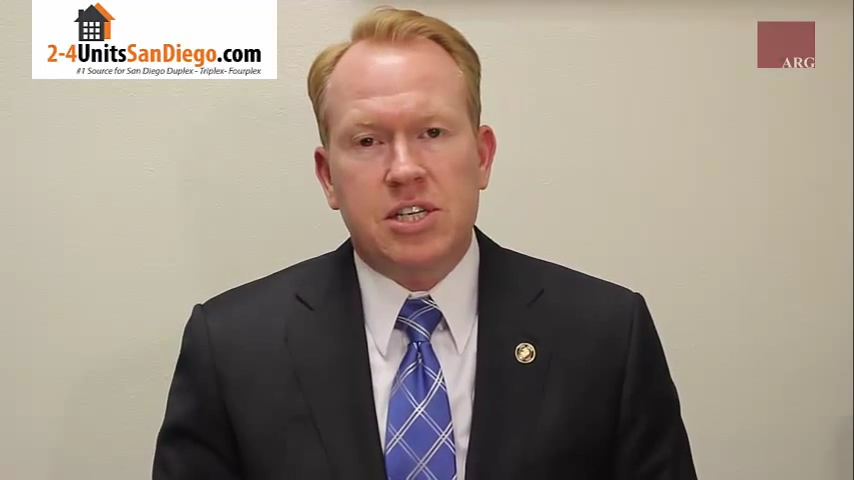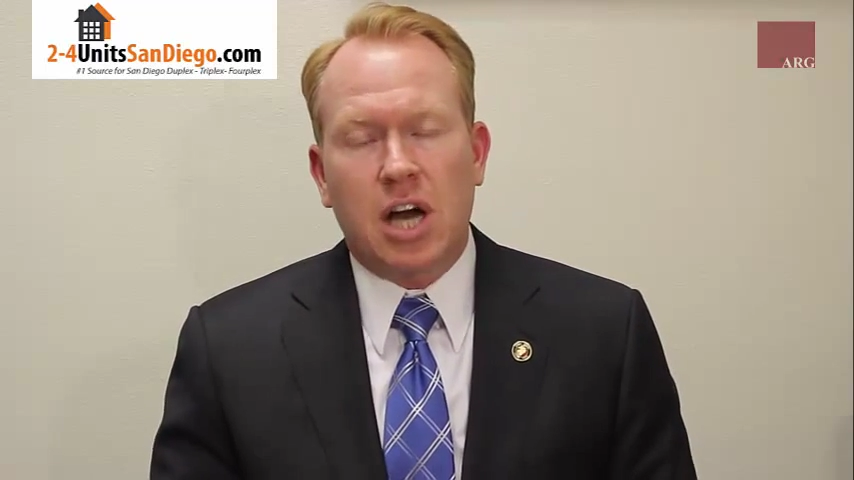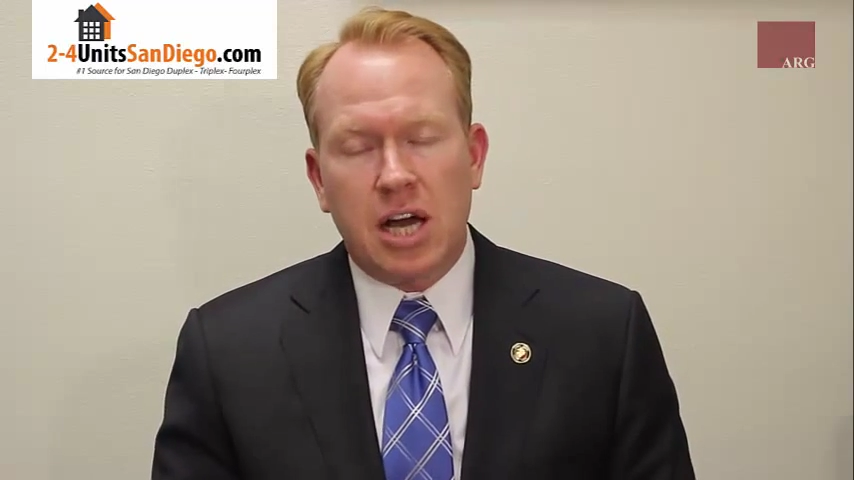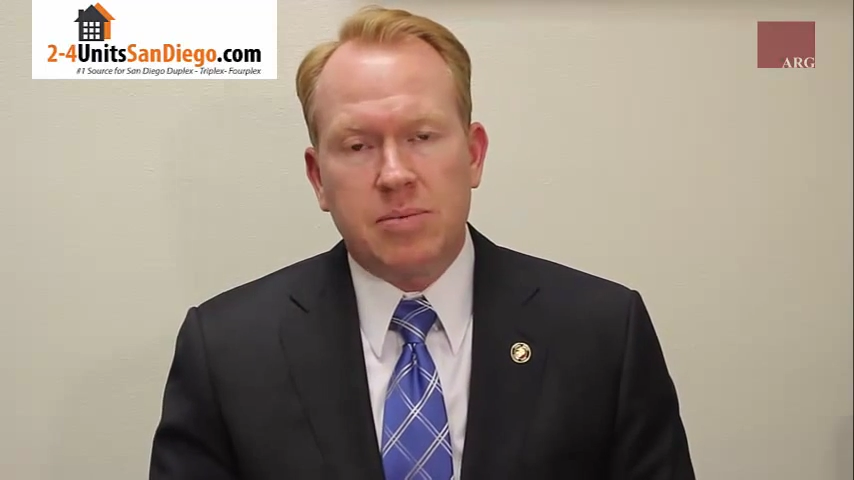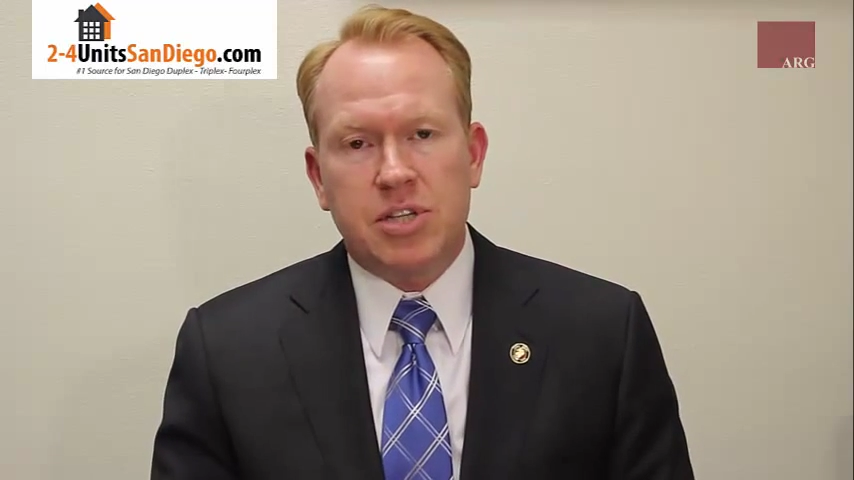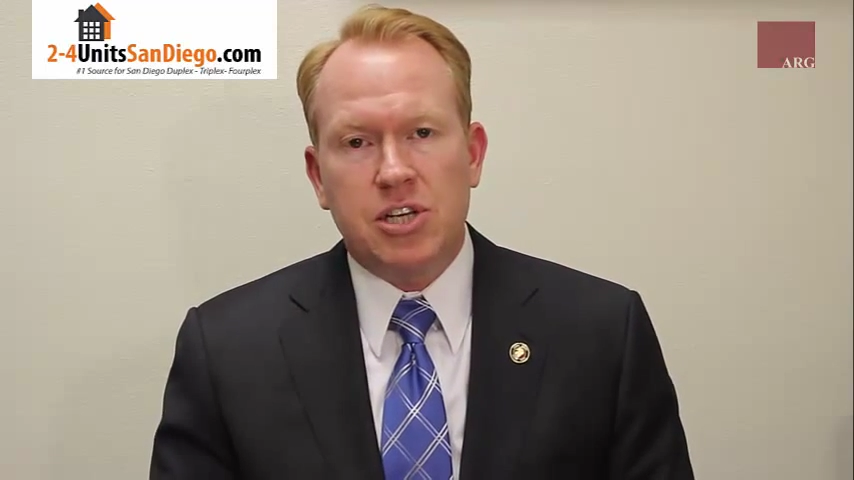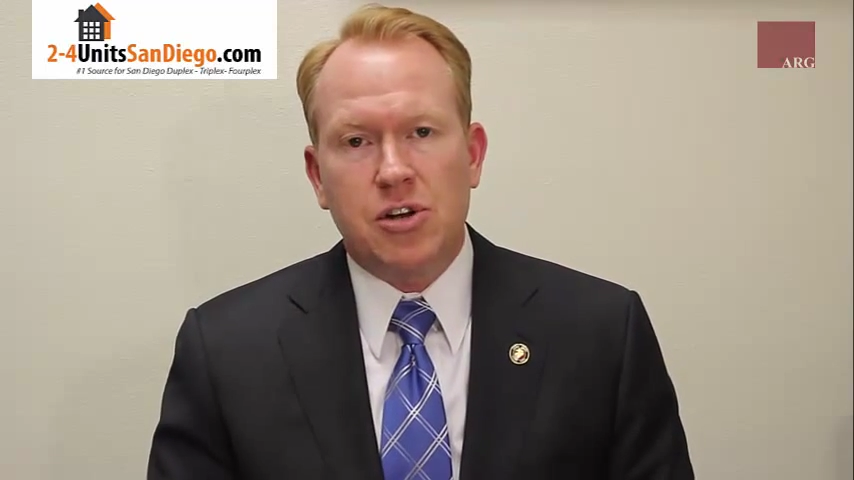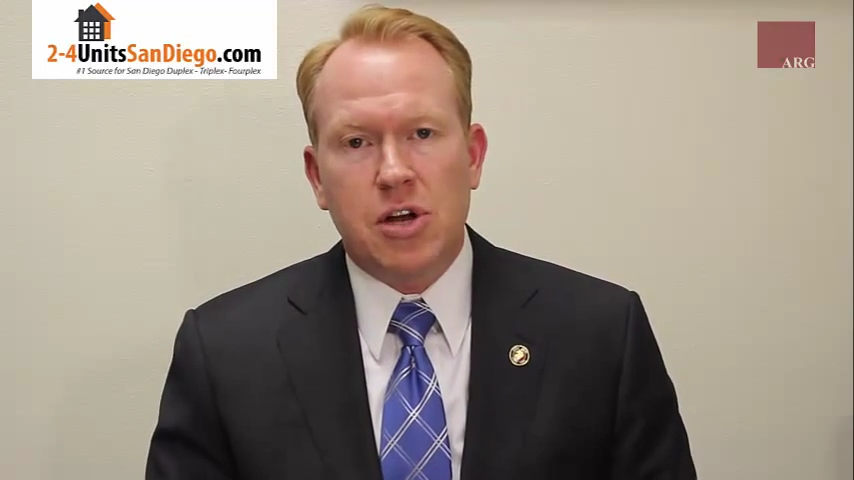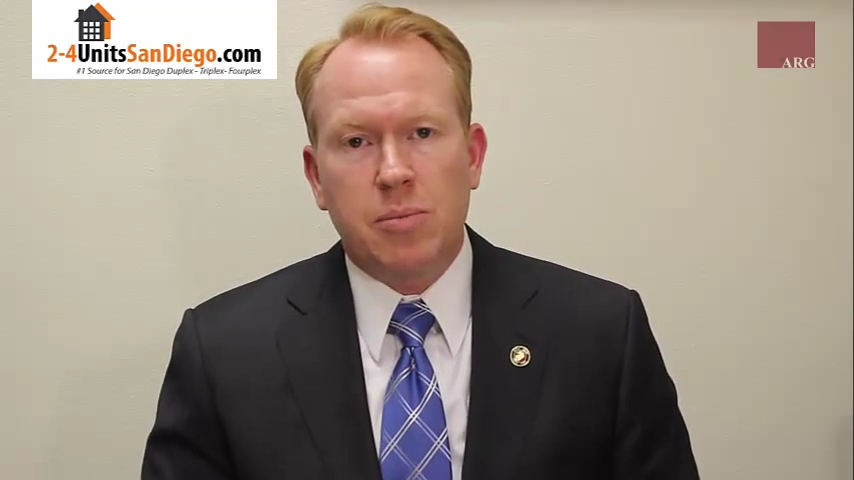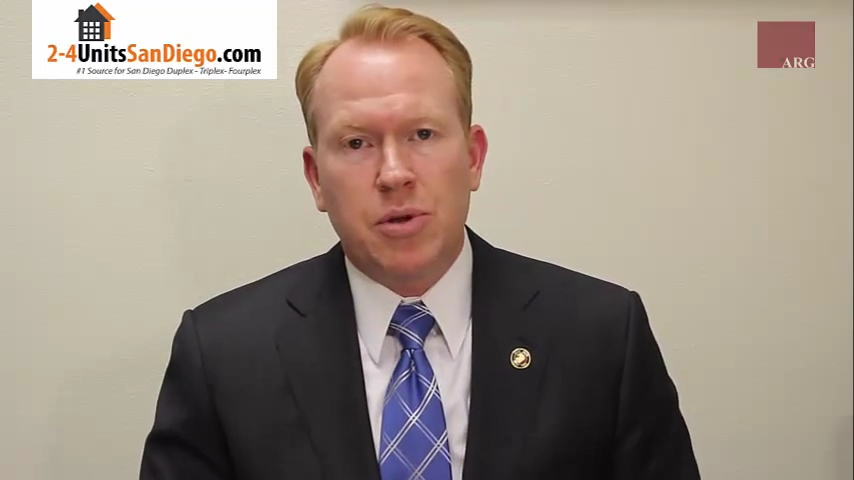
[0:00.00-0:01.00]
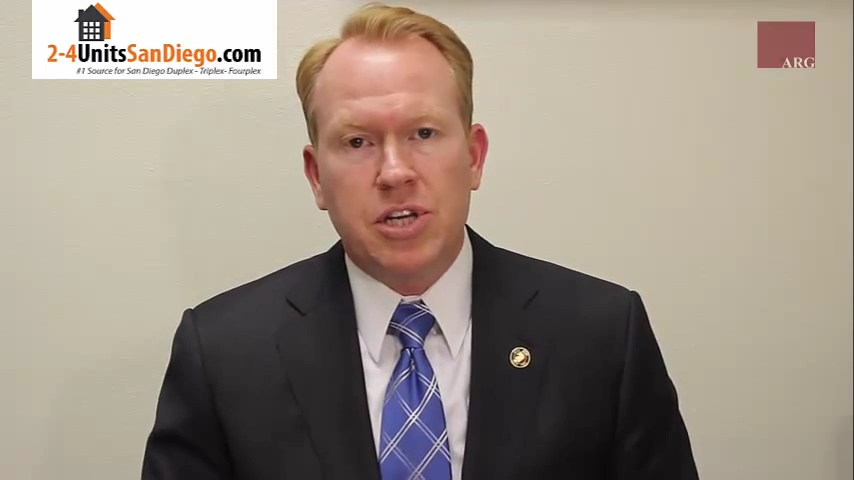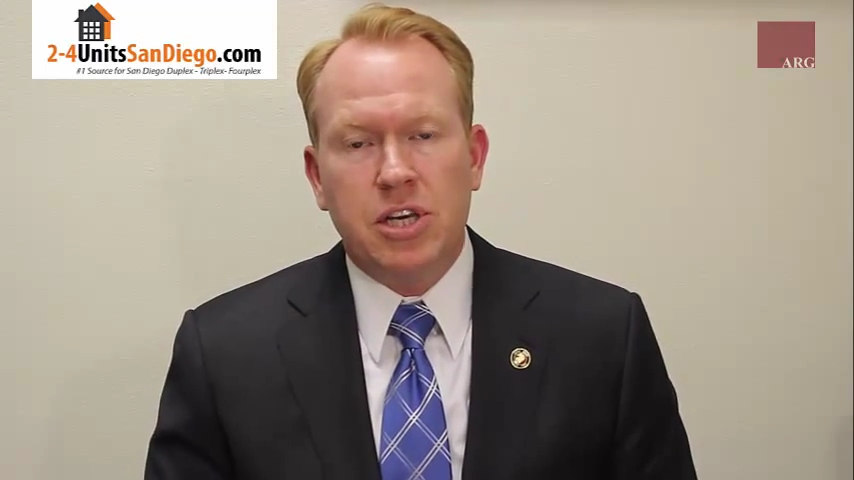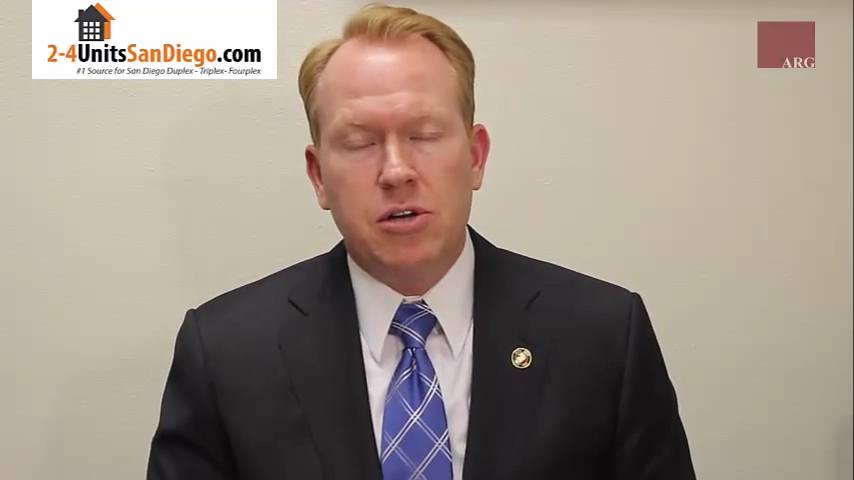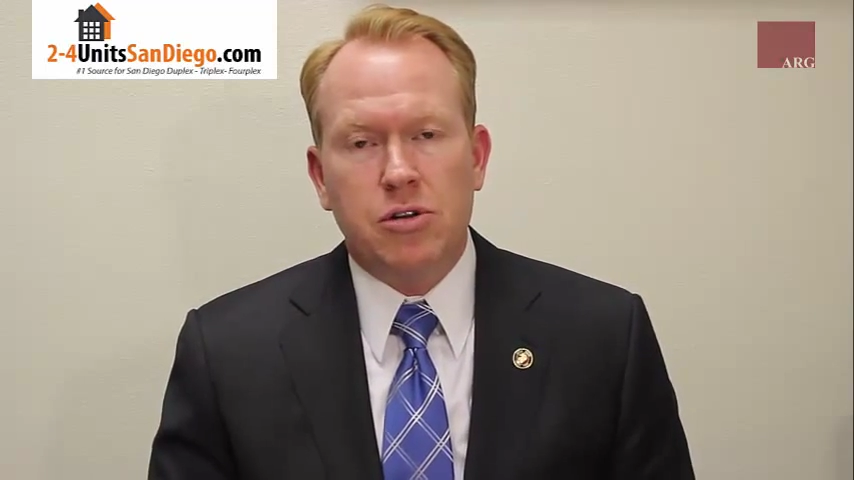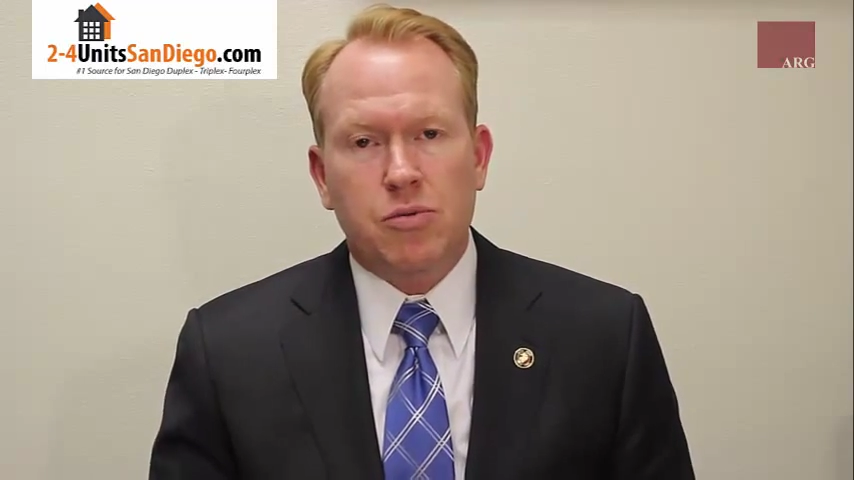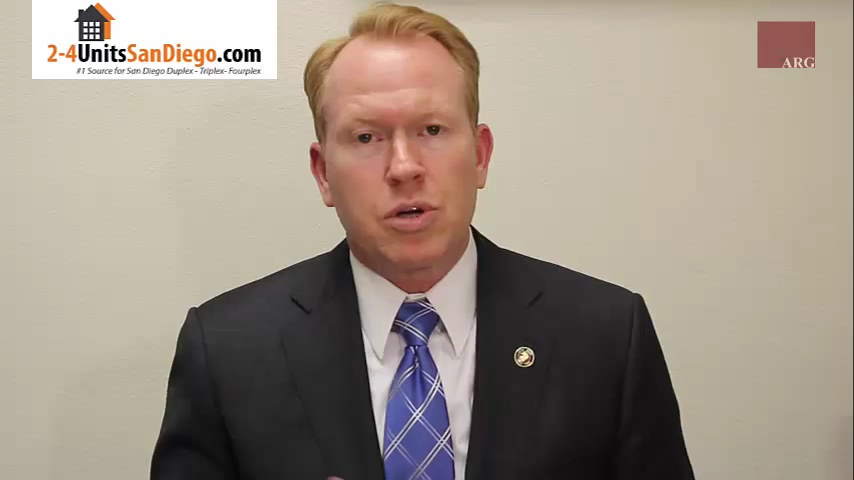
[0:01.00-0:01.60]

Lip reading: types that you're able to use,